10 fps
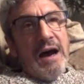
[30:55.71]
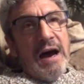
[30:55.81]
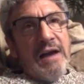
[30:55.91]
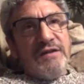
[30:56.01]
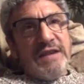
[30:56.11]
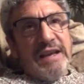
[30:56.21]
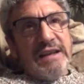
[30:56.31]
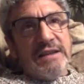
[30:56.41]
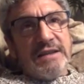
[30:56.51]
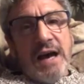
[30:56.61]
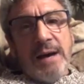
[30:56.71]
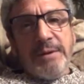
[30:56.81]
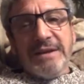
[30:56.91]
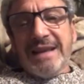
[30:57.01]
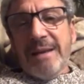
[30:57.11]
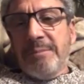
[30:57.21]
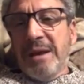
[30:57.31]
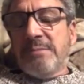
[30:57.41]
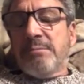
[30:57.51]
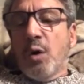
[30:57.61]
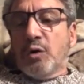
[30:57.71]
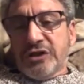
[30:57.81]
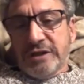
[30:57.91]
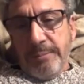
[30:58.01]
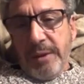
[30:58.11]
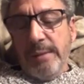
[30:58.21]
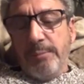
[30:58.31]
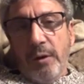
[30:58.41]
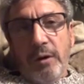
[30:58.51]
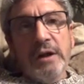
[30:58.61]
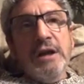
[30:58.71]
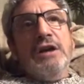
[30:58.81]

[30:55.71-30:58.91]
I've taken the topics that mean most to people.